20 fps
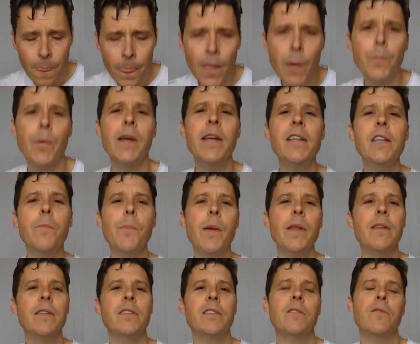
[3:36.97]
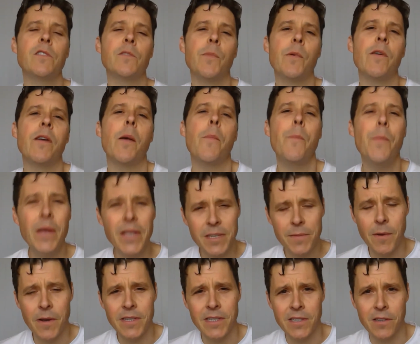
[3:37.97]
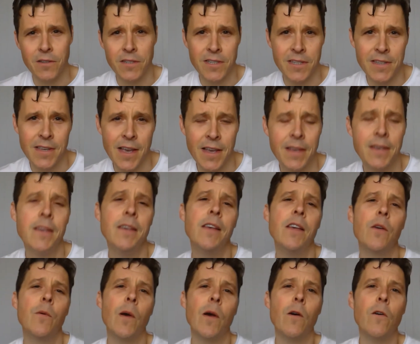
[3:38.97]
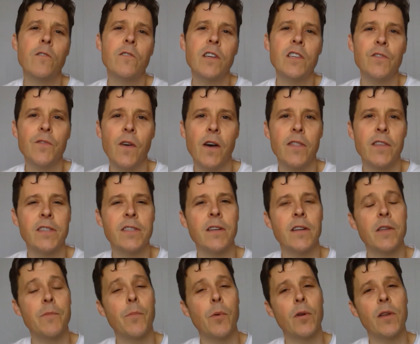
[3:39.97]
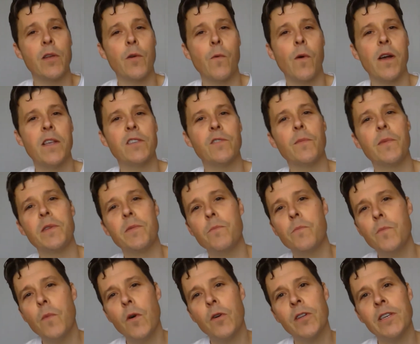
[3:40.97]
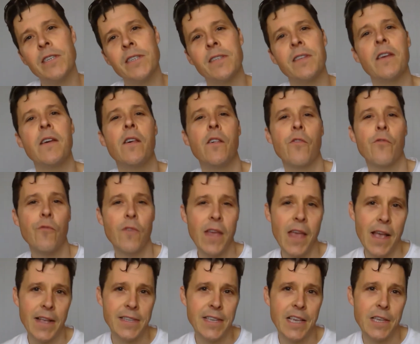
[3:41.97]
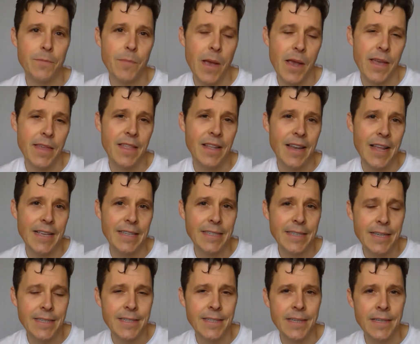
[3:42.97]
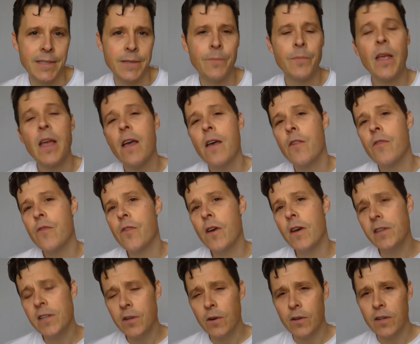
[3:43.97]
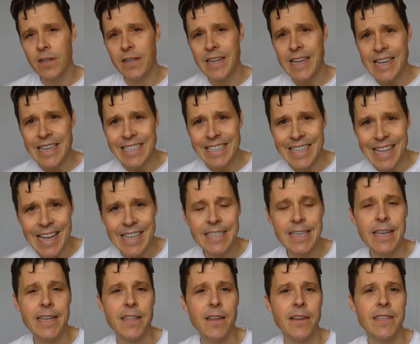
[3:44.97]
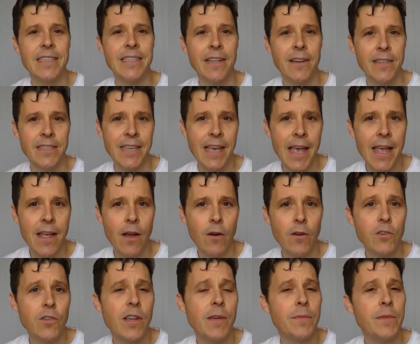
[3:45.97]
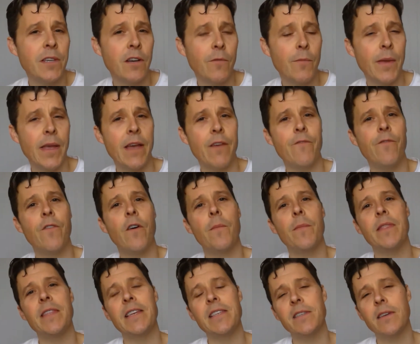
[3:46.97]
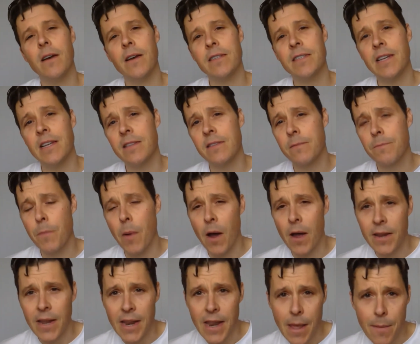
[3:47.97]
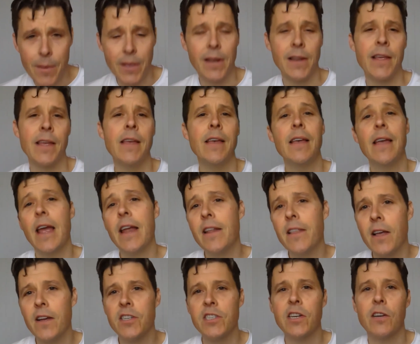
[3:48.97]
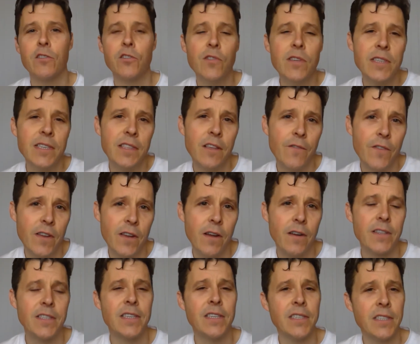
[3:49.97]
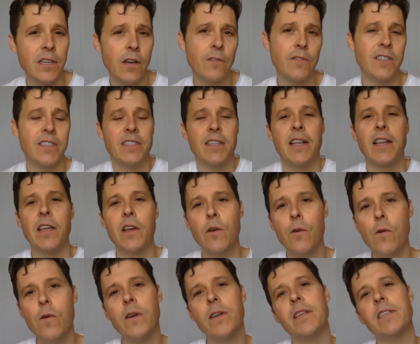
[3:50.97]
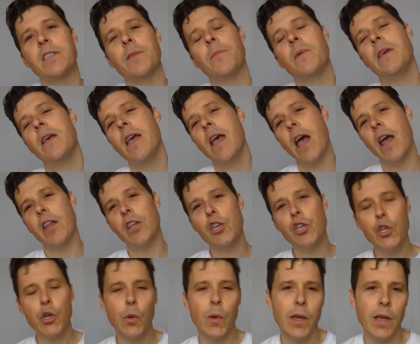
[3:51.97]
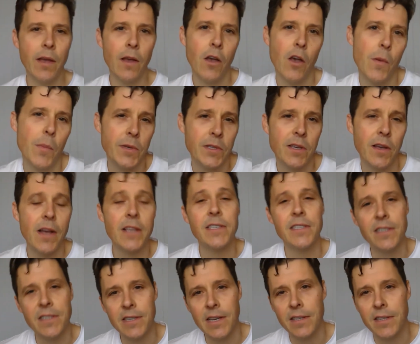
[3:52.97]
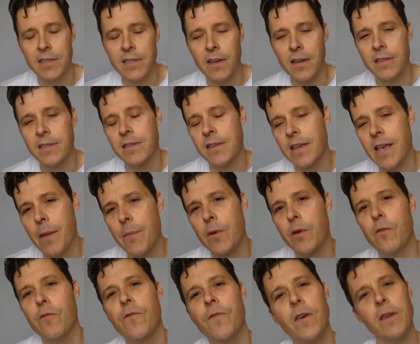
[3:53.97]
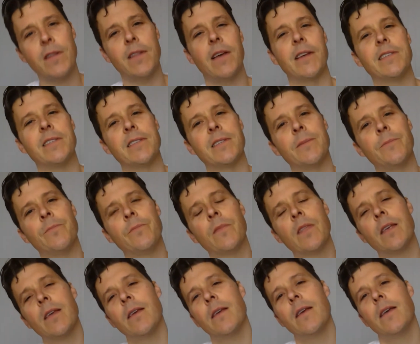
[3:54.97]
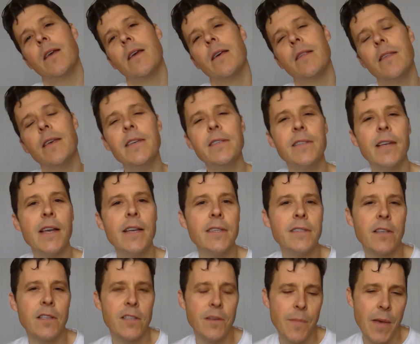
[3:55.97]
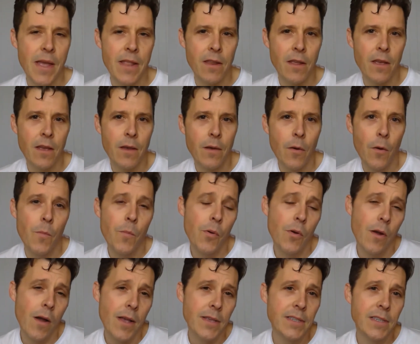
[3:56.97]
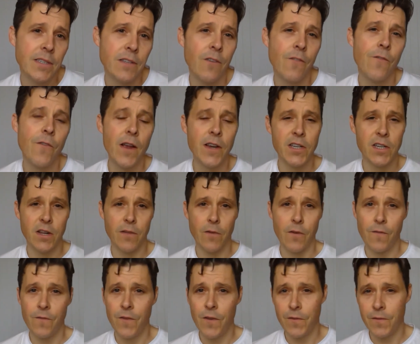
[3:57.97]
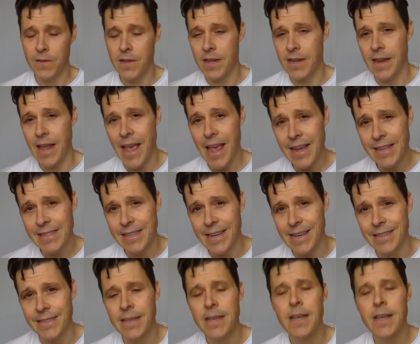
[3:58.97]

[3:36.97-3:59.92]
But independence of spirit epitomises Ostertag, where André's father started bottling wines from his modest 3 hectares back in the late 60s. 30-odd years later, in 1998, André himself began farming the entire estate biodynamically, in a nutshell treating the vineyard as a self-sustaining organism and eschewing herbicides, insecticides and chemical fertilisers. These days the domain comprises a fraction over 15 hectares,